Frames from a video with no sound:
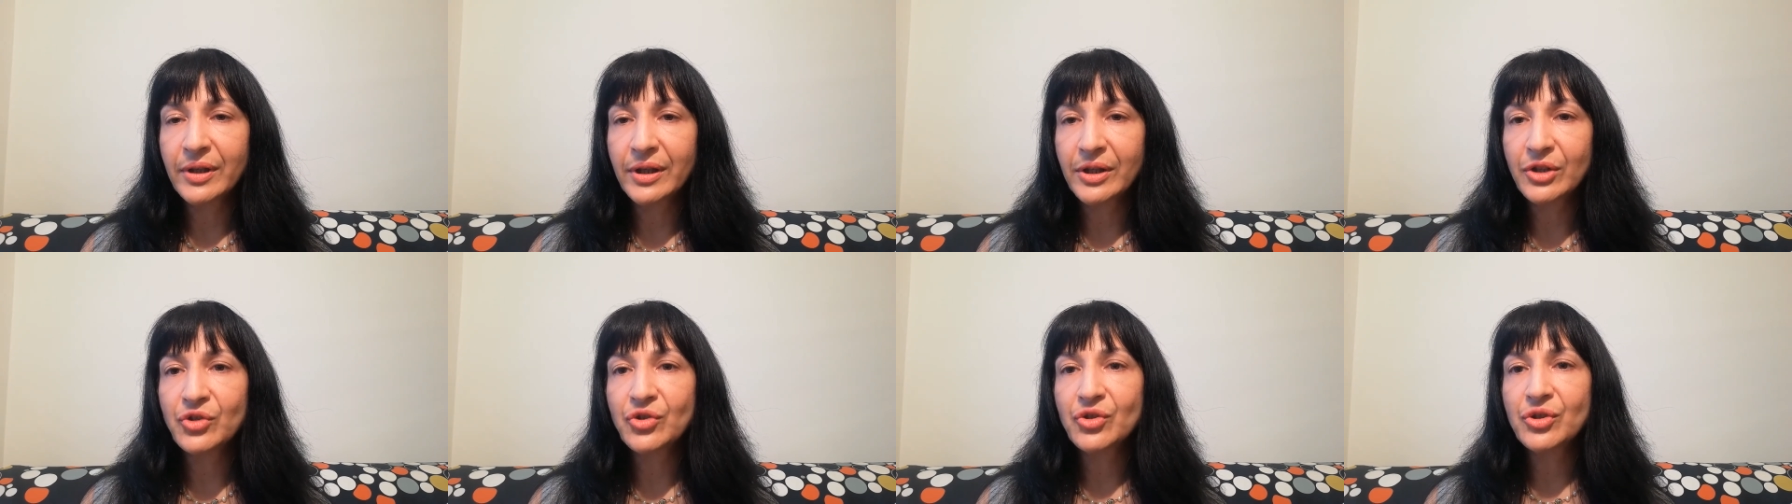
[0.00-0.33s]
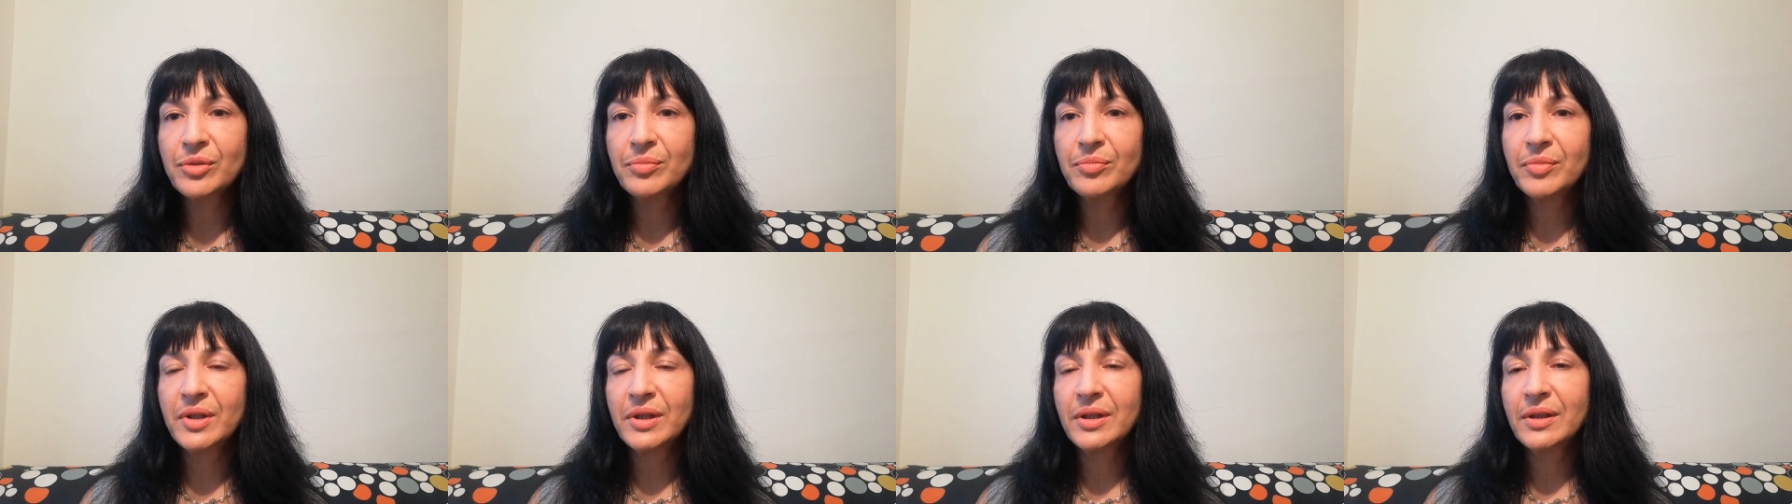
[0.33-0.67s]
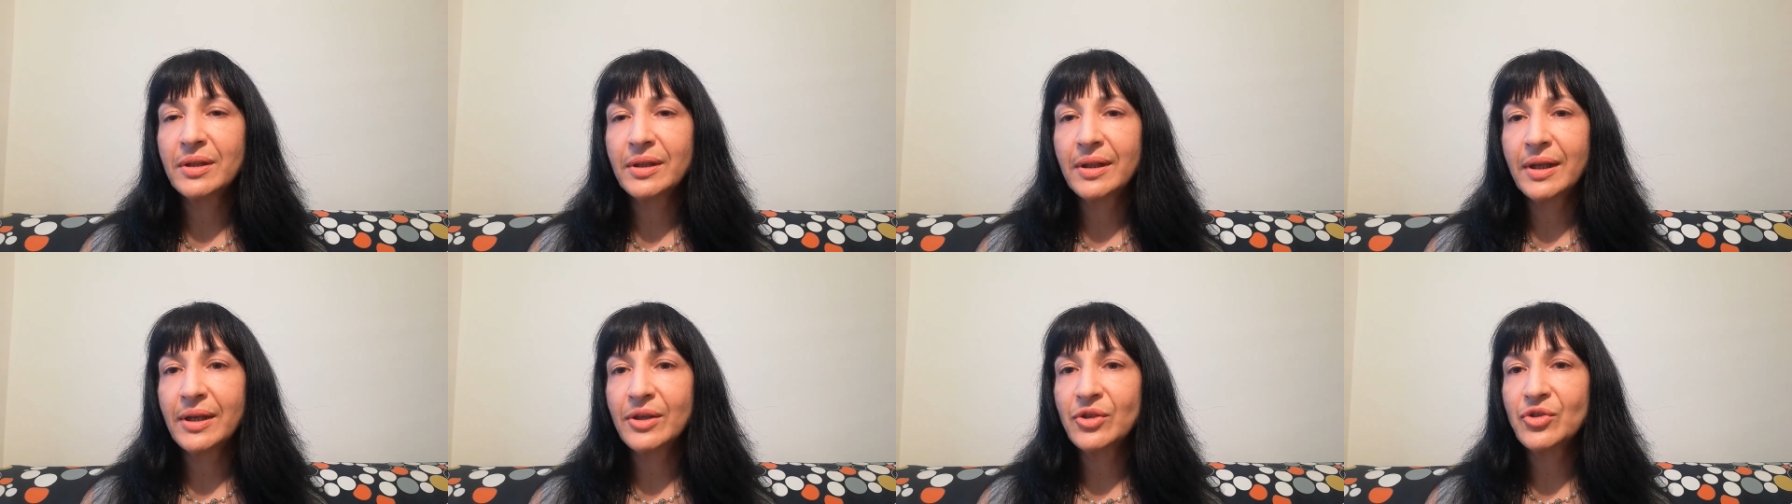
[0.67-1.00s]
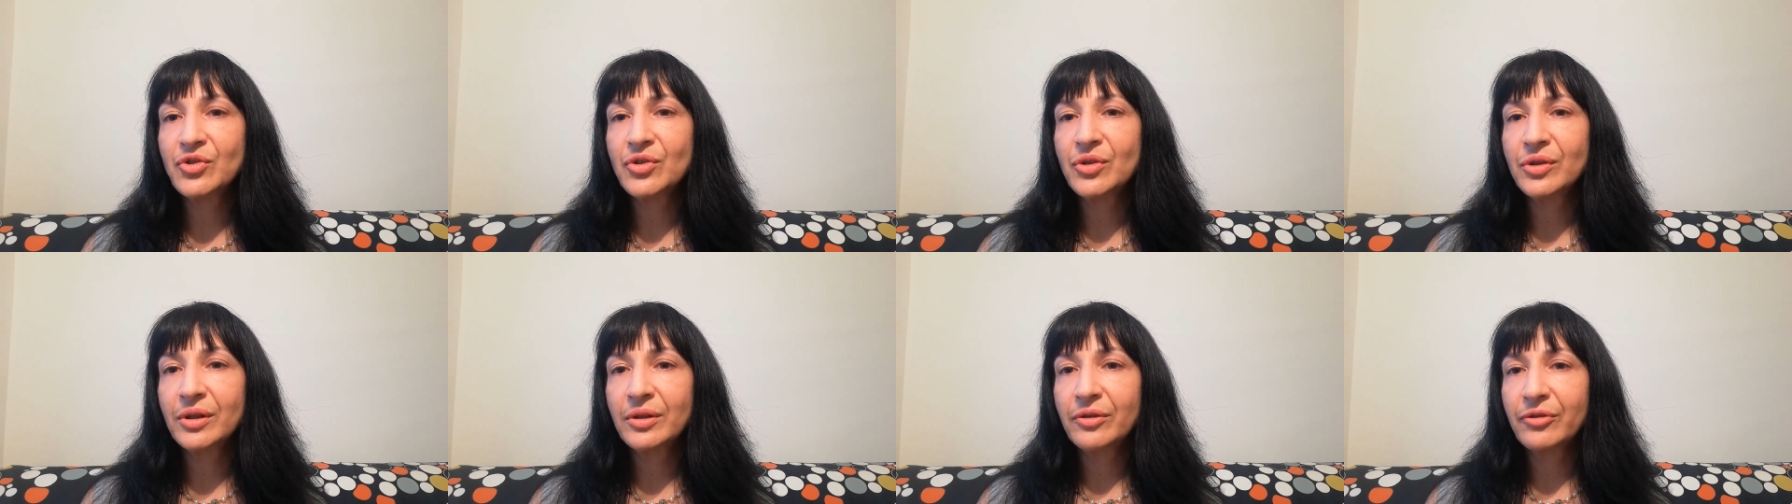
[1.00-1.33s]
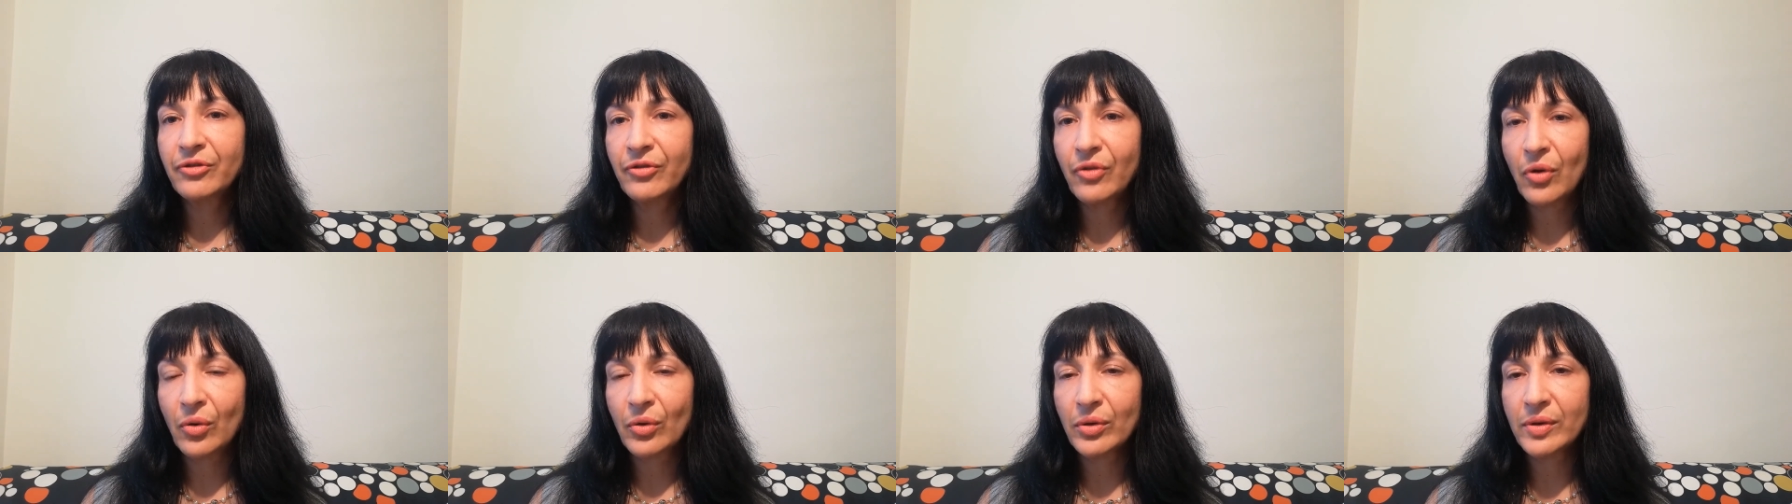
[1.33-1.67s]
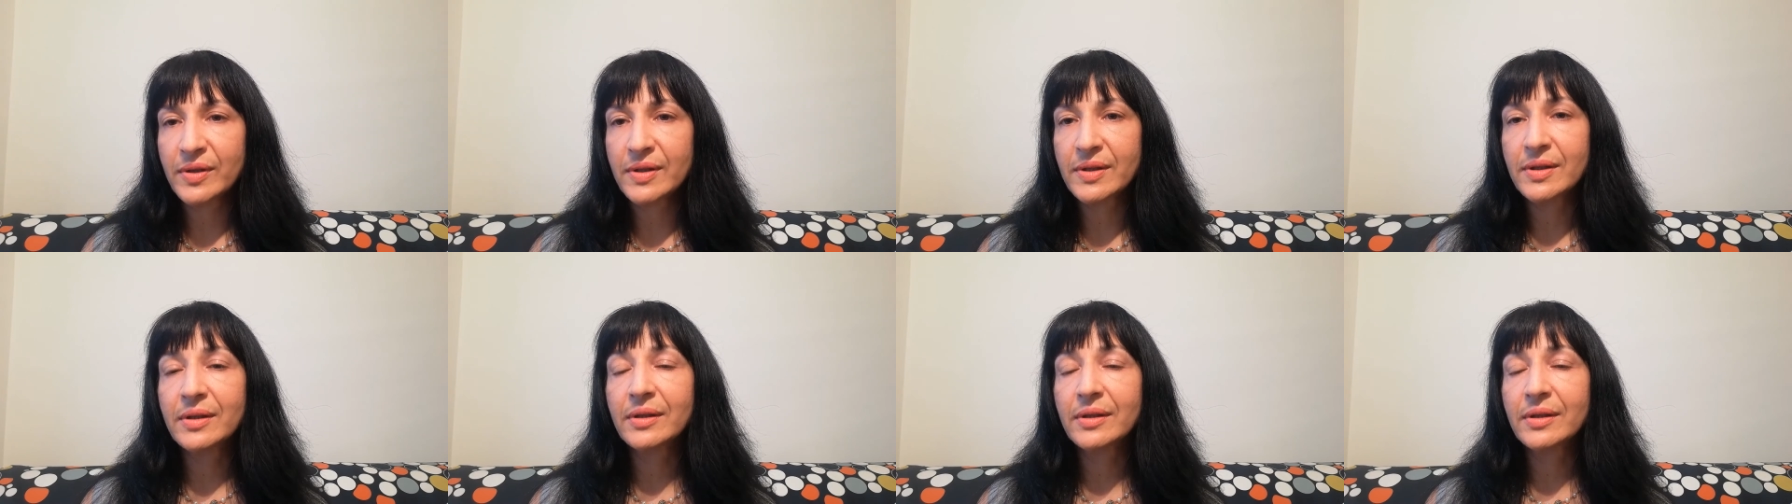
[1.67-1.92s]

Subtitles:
Christian Meditation in Focus,